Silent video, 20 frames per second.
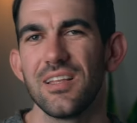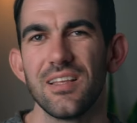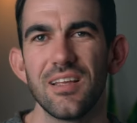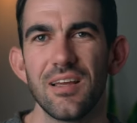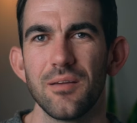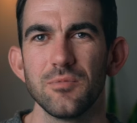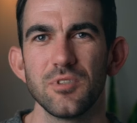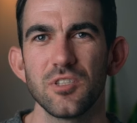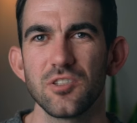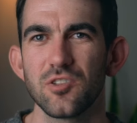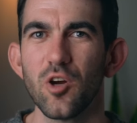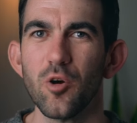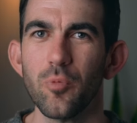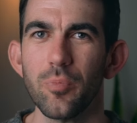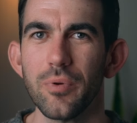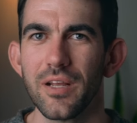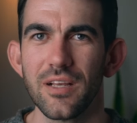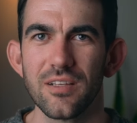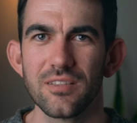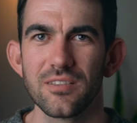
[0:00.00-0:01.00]
I'm just
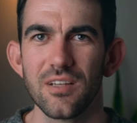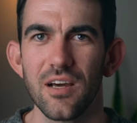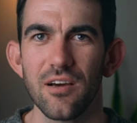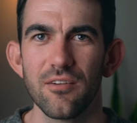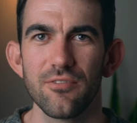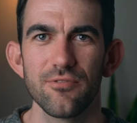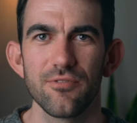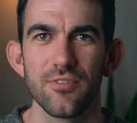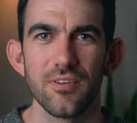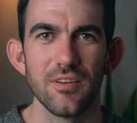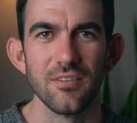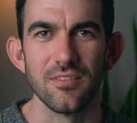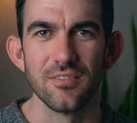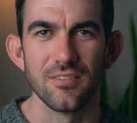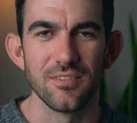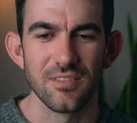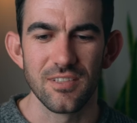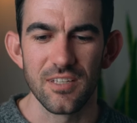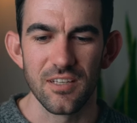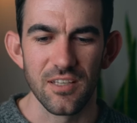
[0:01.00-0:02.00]
opening stuff
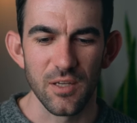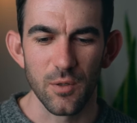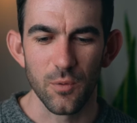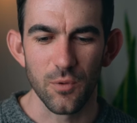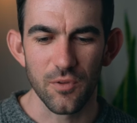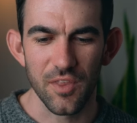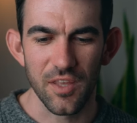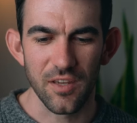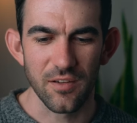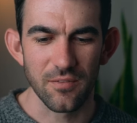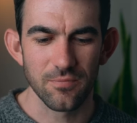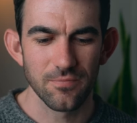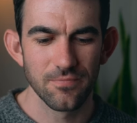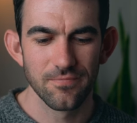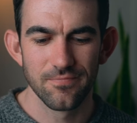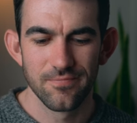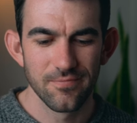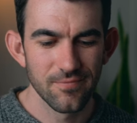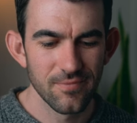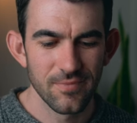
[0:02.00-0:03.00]
and dealing with like,
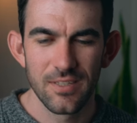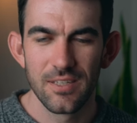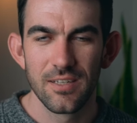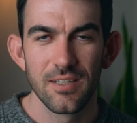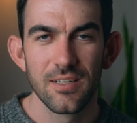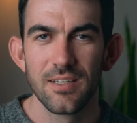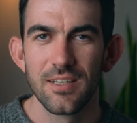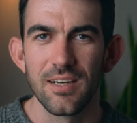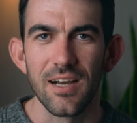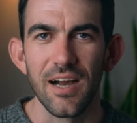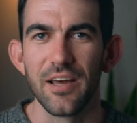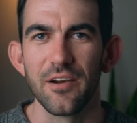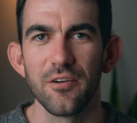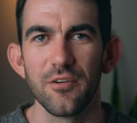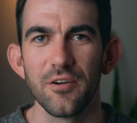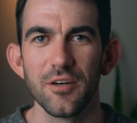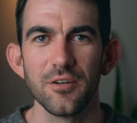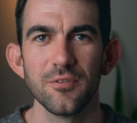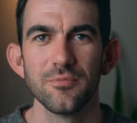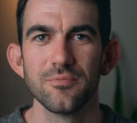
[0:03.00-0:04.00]
I
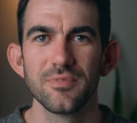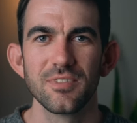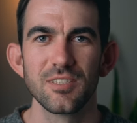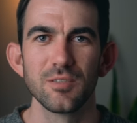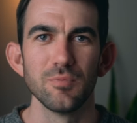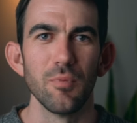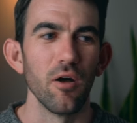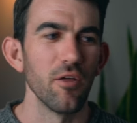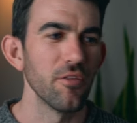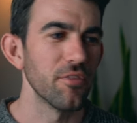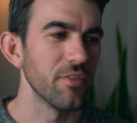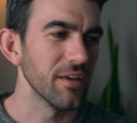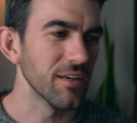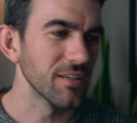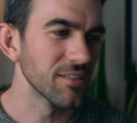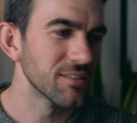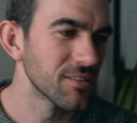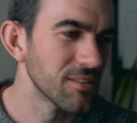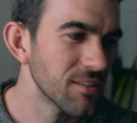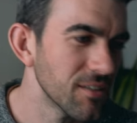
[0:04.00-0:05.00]
don't know, small
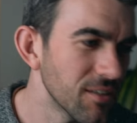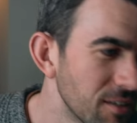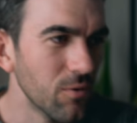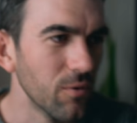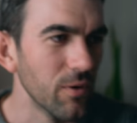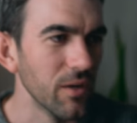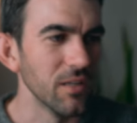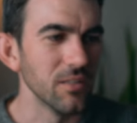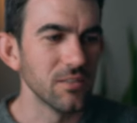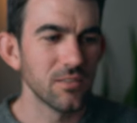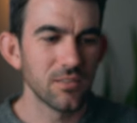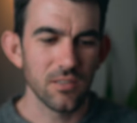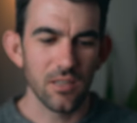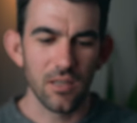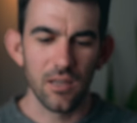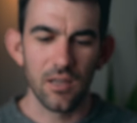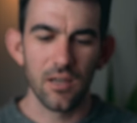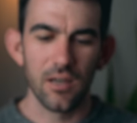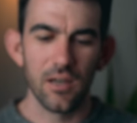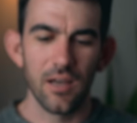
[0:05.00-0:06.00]
things. What else?
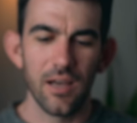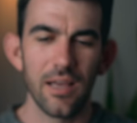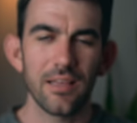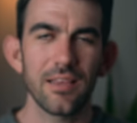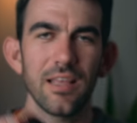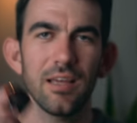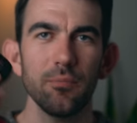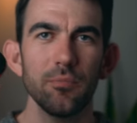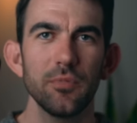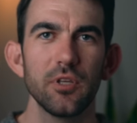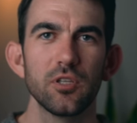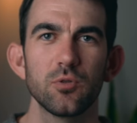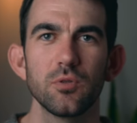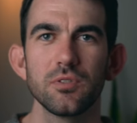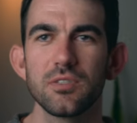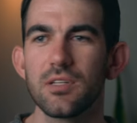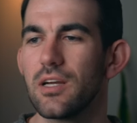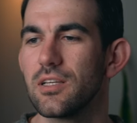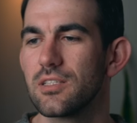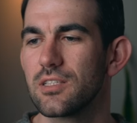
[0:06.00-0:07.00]
Uh, headlamp. This
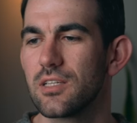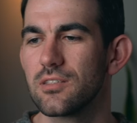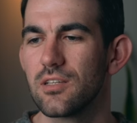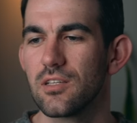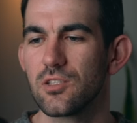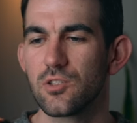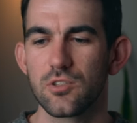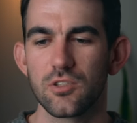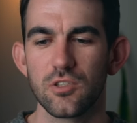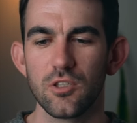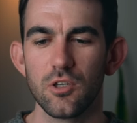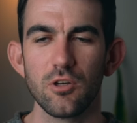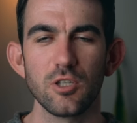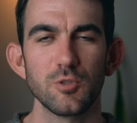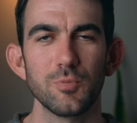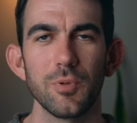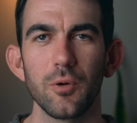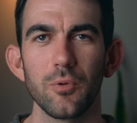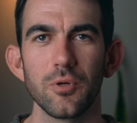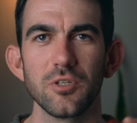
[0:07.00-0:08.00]
one's nice because it's
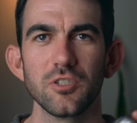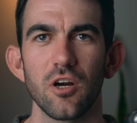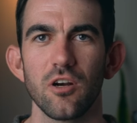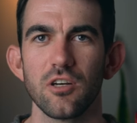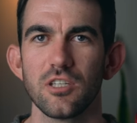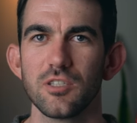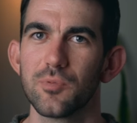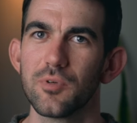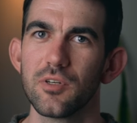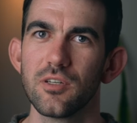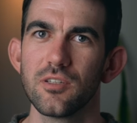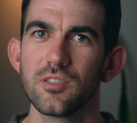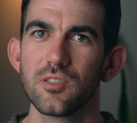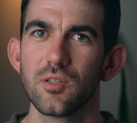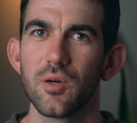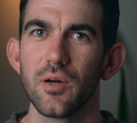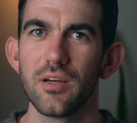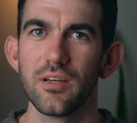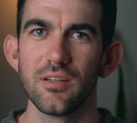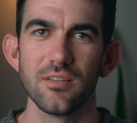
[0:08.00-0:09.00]
USB rechargeable.
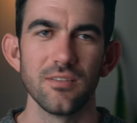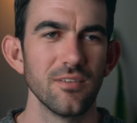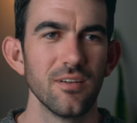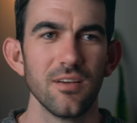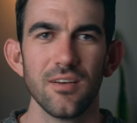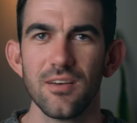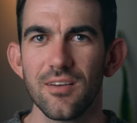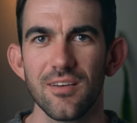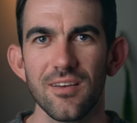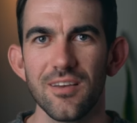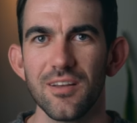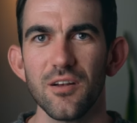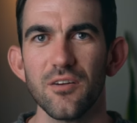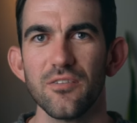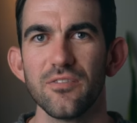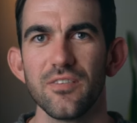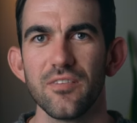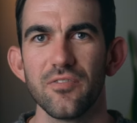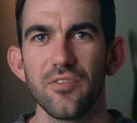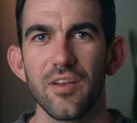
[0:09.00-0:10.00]
So I, you know,
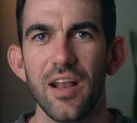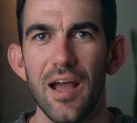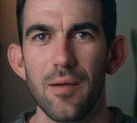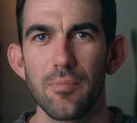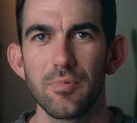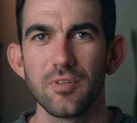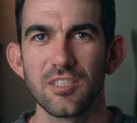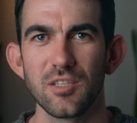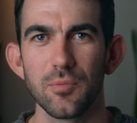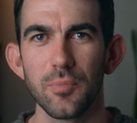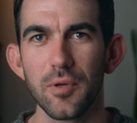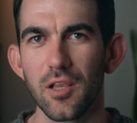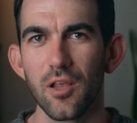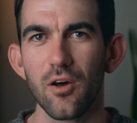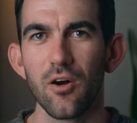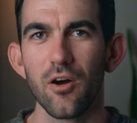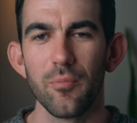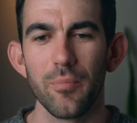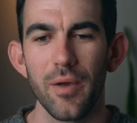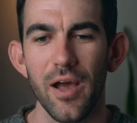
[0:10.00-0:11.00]
if, if, it happens to be low
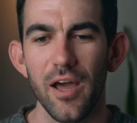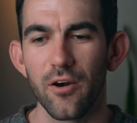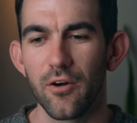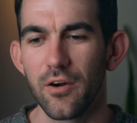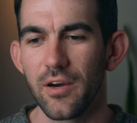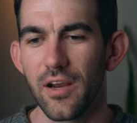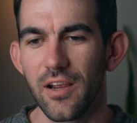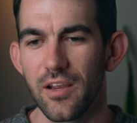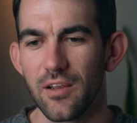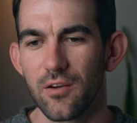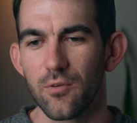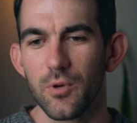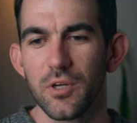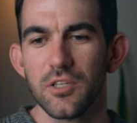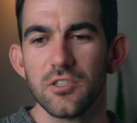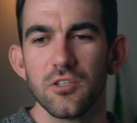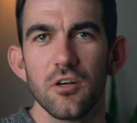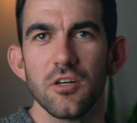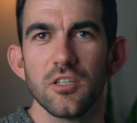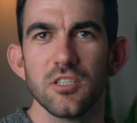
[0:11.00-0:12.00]
on battery, I can
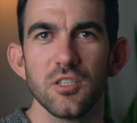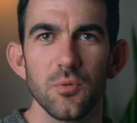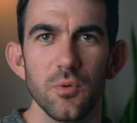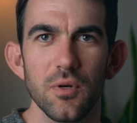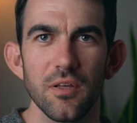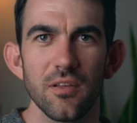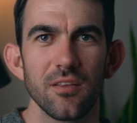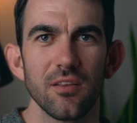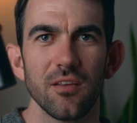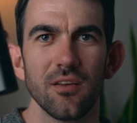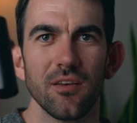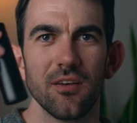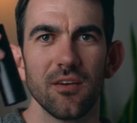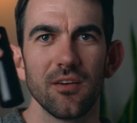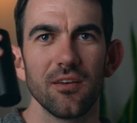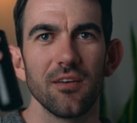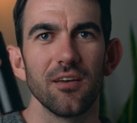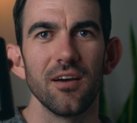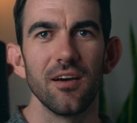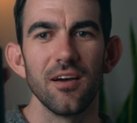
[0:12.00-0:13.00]
recharge it with
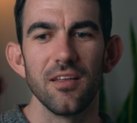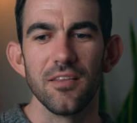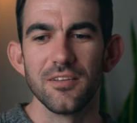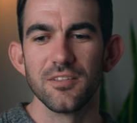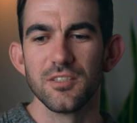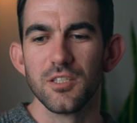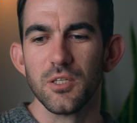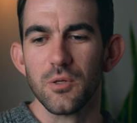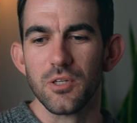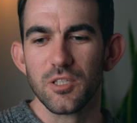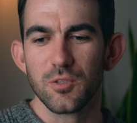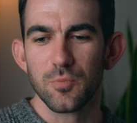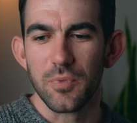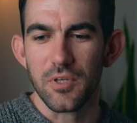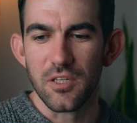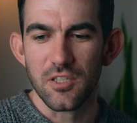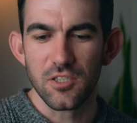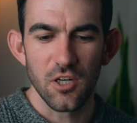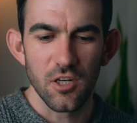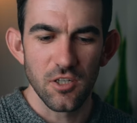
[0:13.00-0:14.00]
uh, this
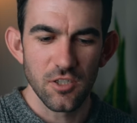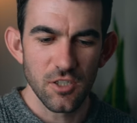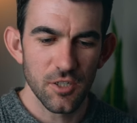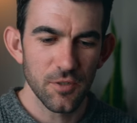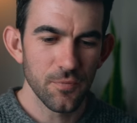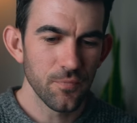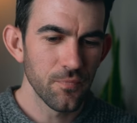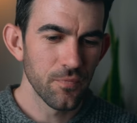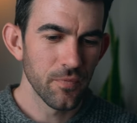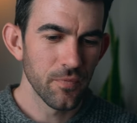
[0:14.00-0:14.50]
USB charger.